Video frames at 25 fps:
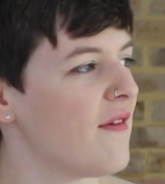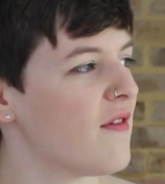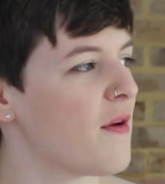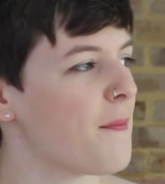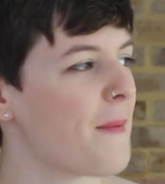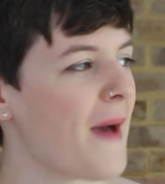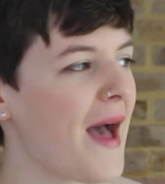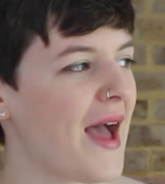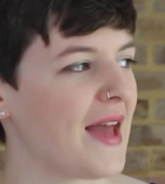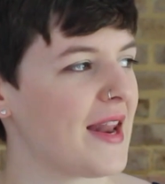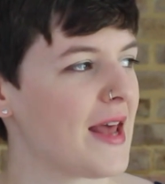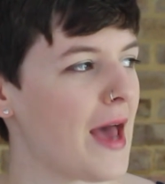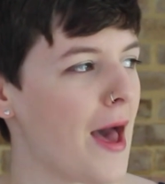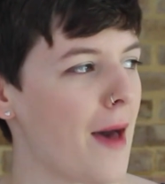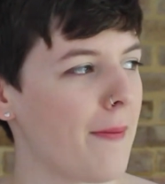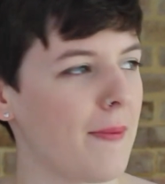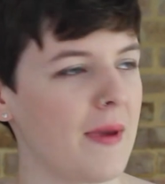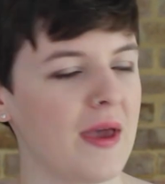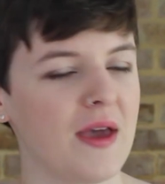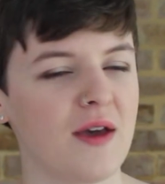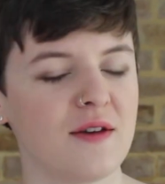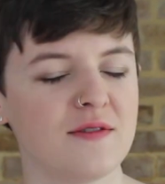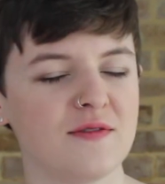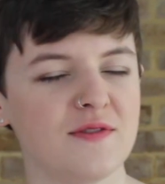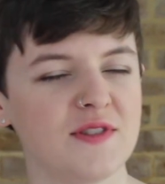have a bad
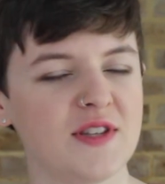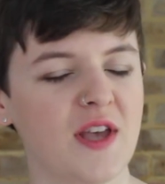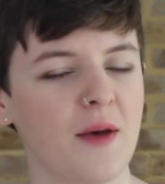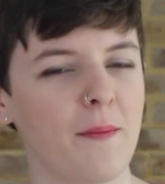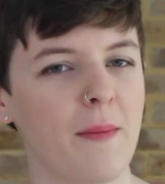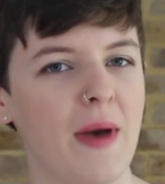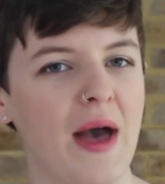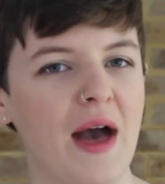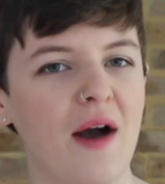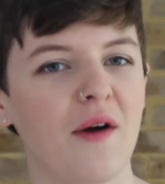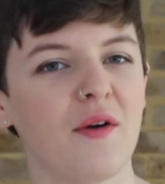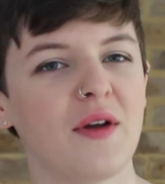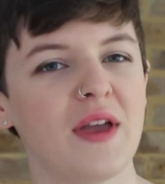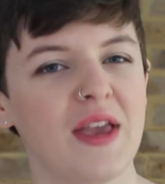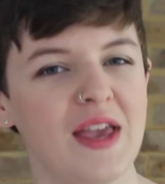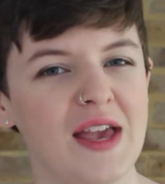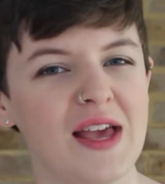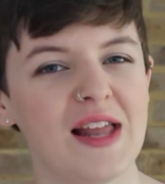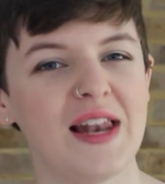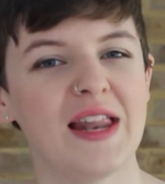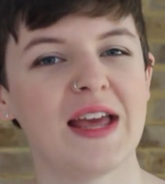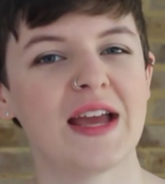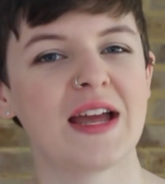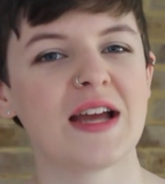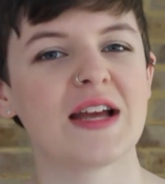habit of somehow
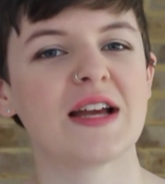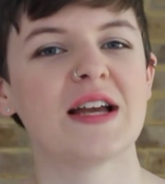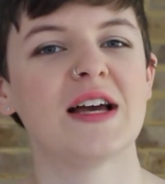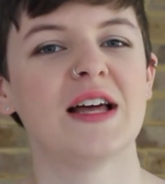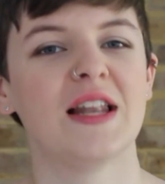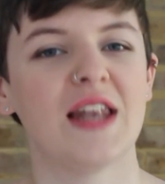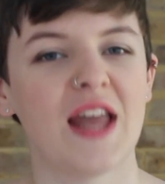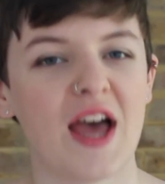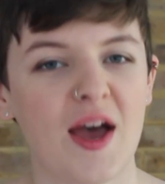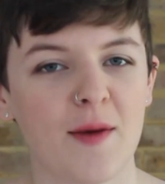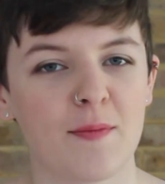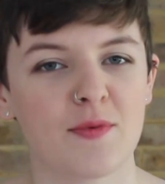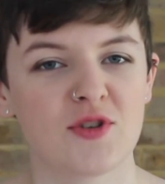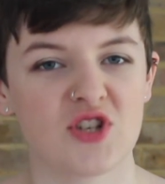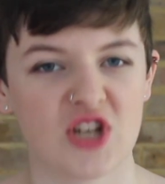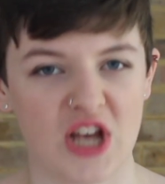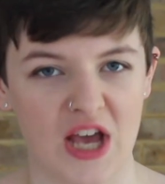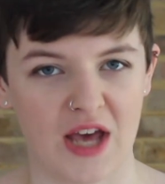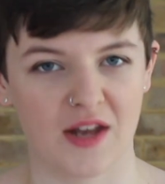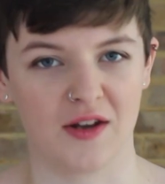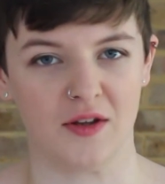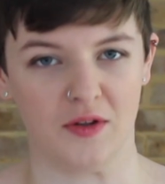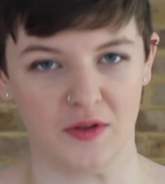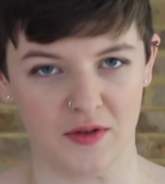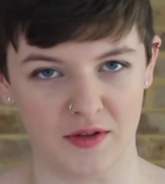killing collab
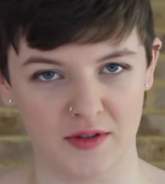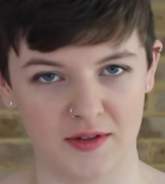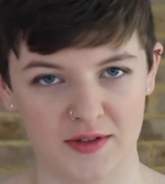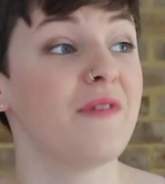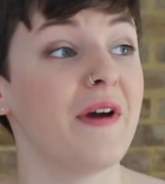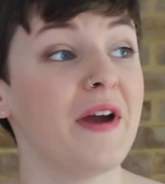channels.